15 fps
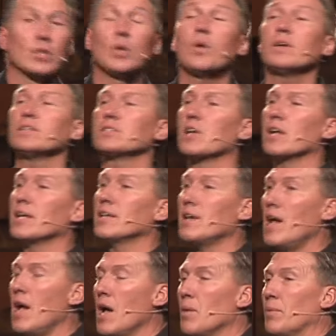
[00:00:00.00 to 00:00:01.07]
The Lord is going to
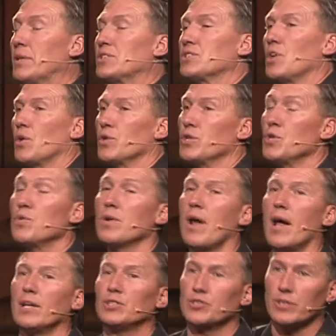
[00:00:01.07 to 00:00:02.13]
come. And so you
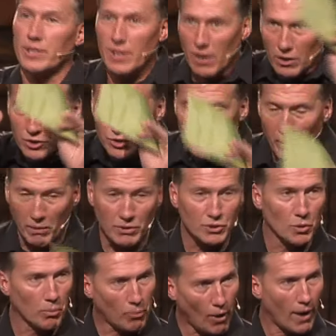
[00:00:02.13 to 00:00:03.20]
and I should get our
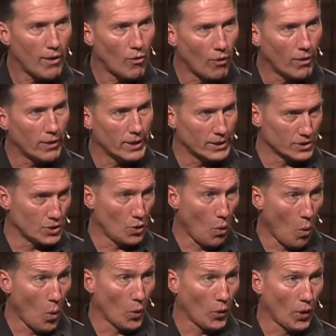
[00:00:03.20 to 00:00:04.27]
spiritual priorities
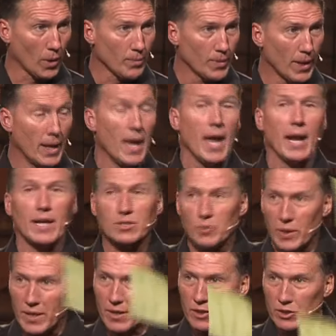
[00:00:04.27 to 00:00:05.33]
in order. And
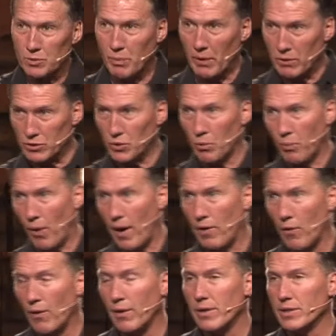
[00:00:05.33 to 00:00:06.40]
as we get our spiritual
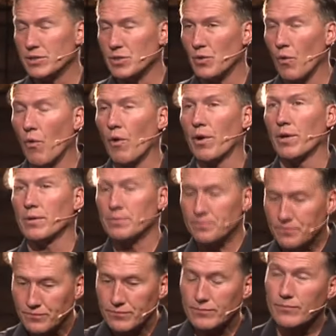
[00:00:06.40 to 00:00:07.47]
priorities in
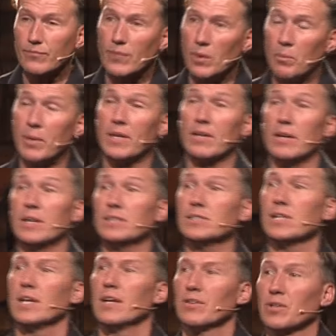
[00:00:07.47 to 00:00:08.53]
order,
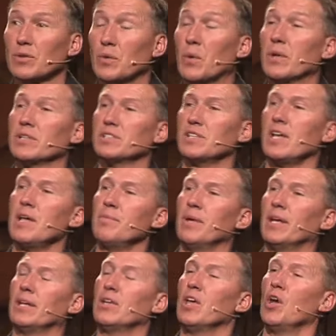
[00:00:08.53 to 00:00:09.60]
because the Lord is
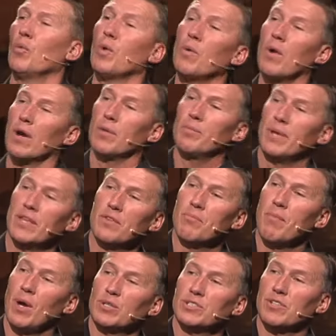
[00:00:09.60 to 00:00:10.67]
coming, we want to be
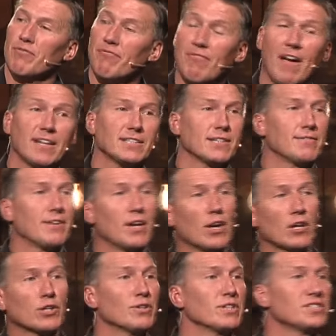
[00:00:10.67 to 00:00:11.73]
the most effective
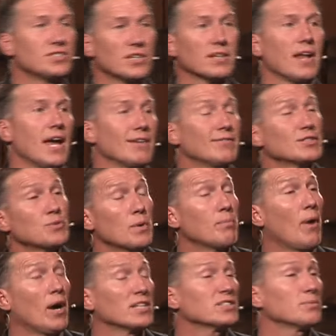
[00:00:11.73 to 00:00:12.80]
in our Christian life as
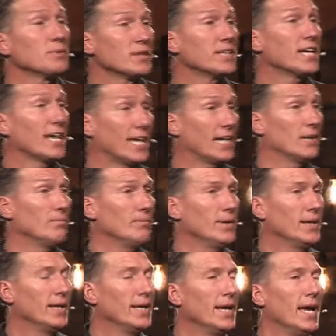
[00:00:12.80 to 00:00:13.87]
we possibly can.